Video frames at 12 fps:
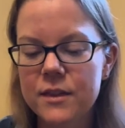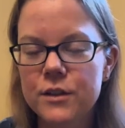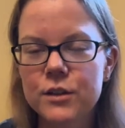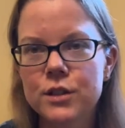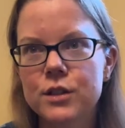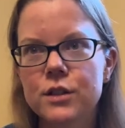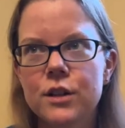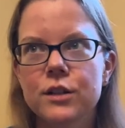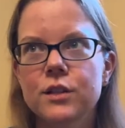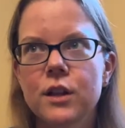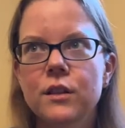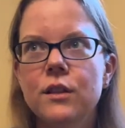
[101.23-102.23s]
there's
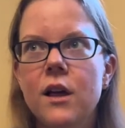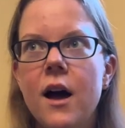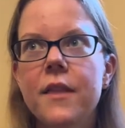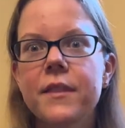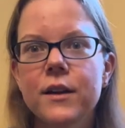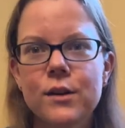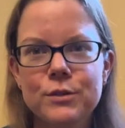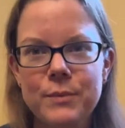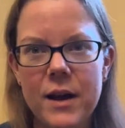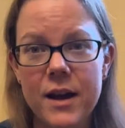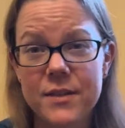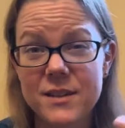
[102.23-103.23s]
there's a lot that goes
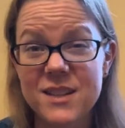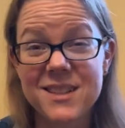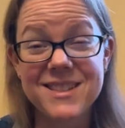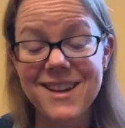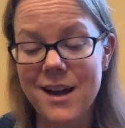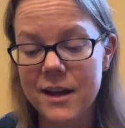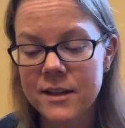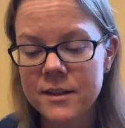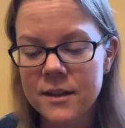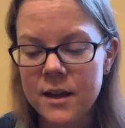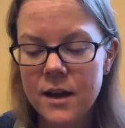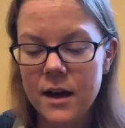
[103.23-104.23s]
behind the design.